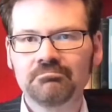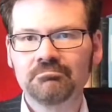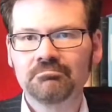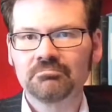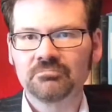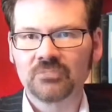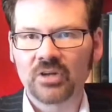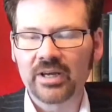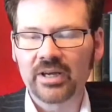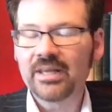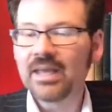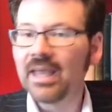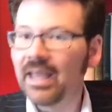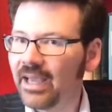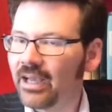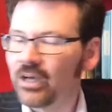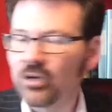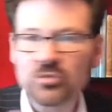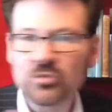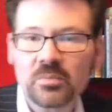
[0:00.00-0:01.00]
right?
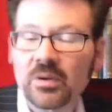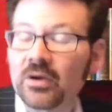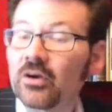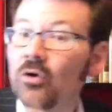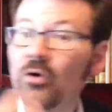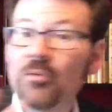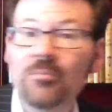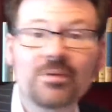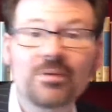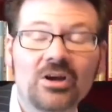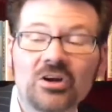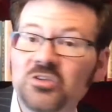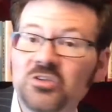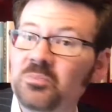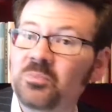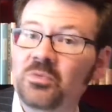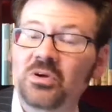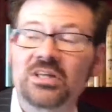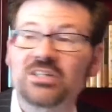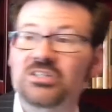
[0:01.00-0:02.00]

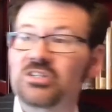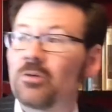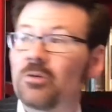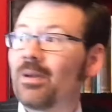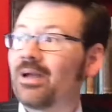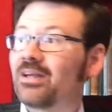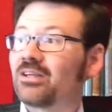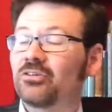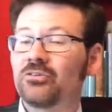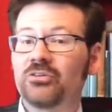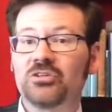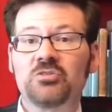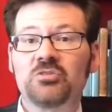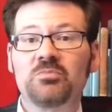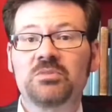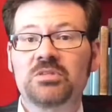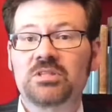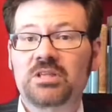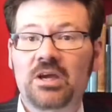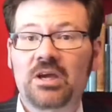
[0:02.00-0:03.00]
Let's go back to
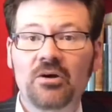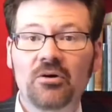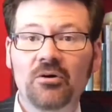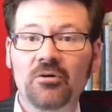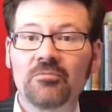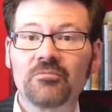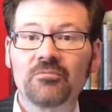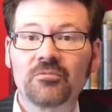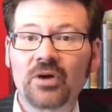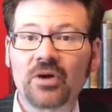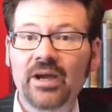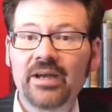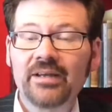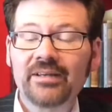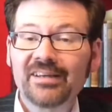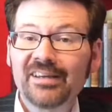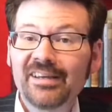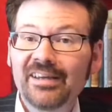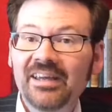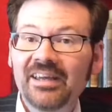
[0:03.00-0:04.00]
Christmas Carol, right?
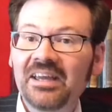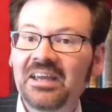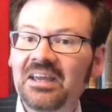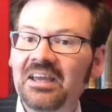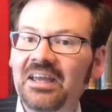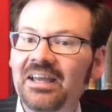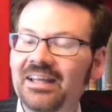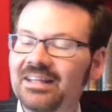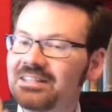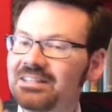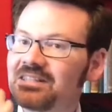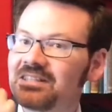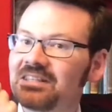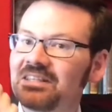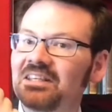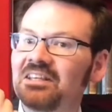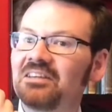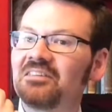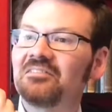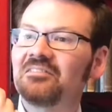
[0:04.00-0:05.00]

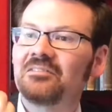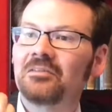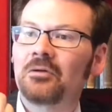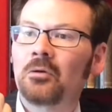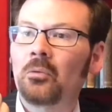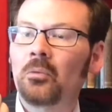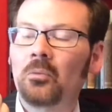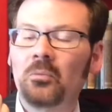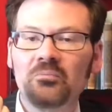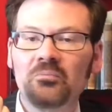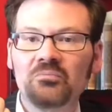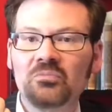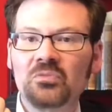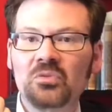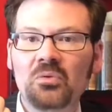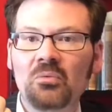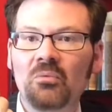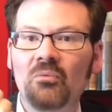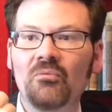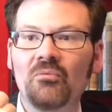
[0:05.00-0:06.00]

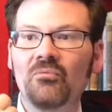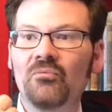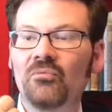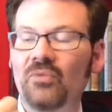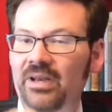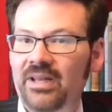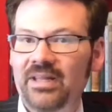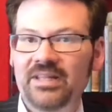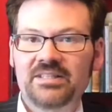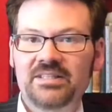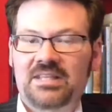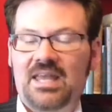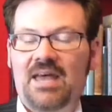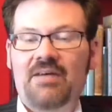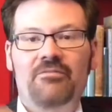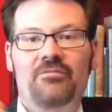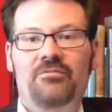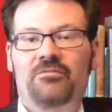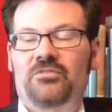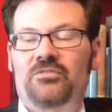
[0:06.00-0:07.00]
We didn't
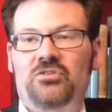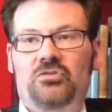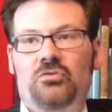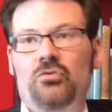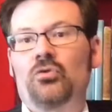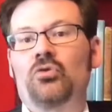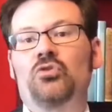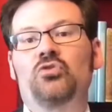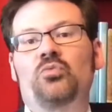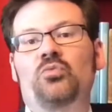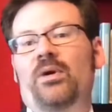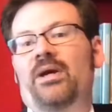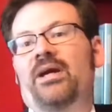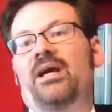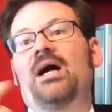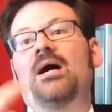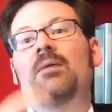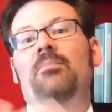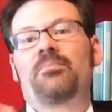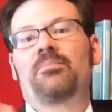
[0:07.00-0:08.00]
have Scrooge wake
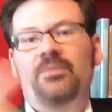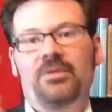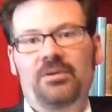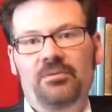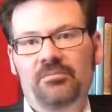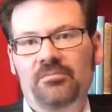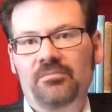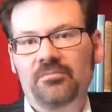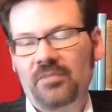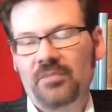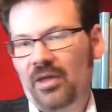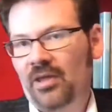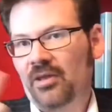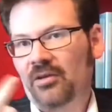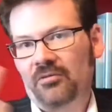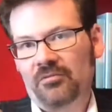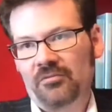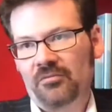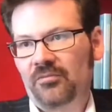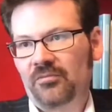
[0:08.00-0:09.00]
up
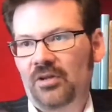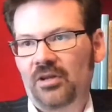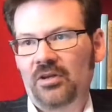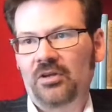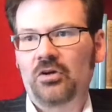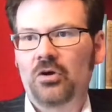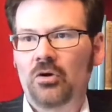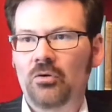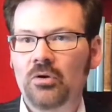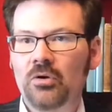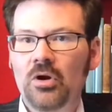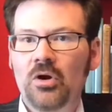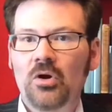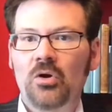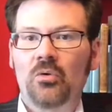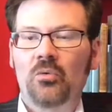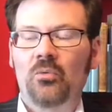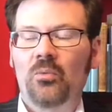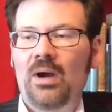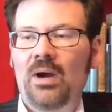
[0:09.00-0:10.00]
and go,
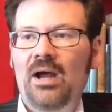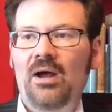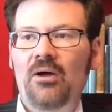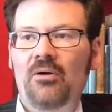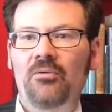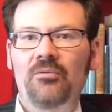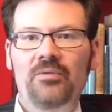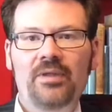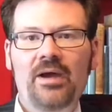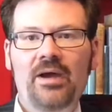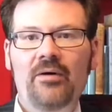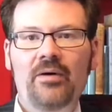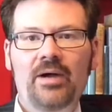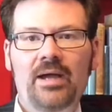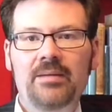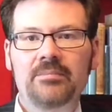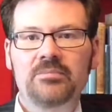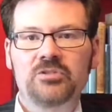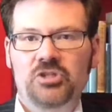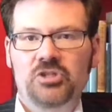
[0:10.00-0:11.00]
well, now
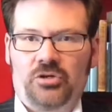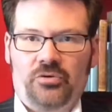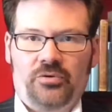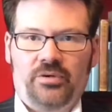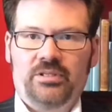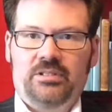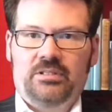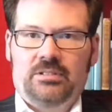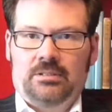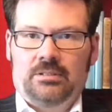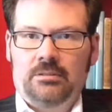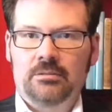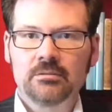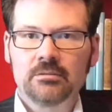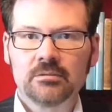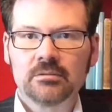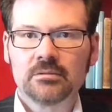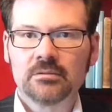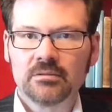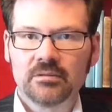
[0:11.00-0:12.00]
I'm generous
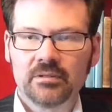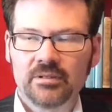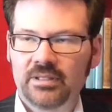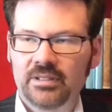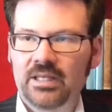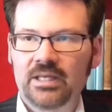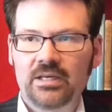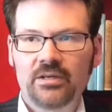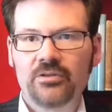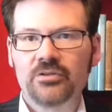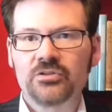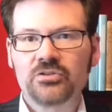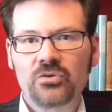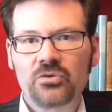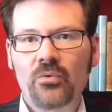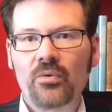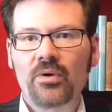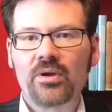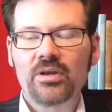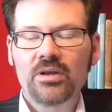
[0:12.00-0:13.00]
in the end of the
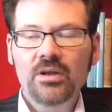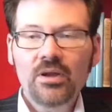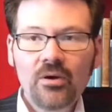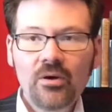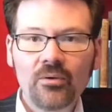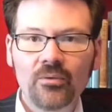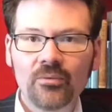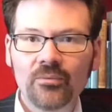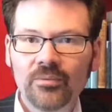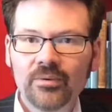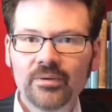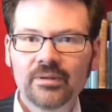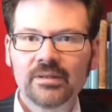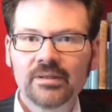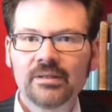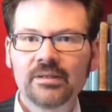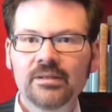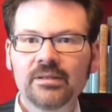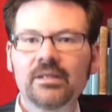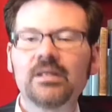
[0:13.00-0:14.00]
story. No.
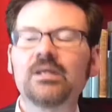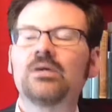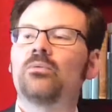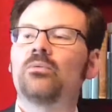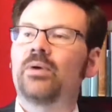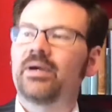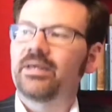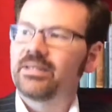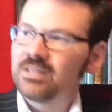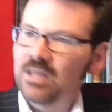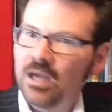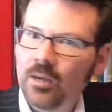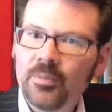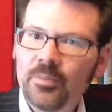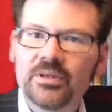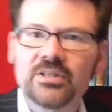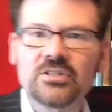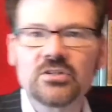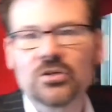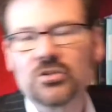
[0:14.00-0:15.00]
He wakes up and
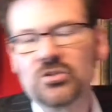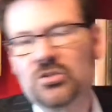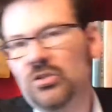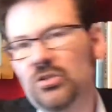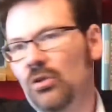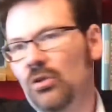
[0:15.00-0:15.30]
he starts,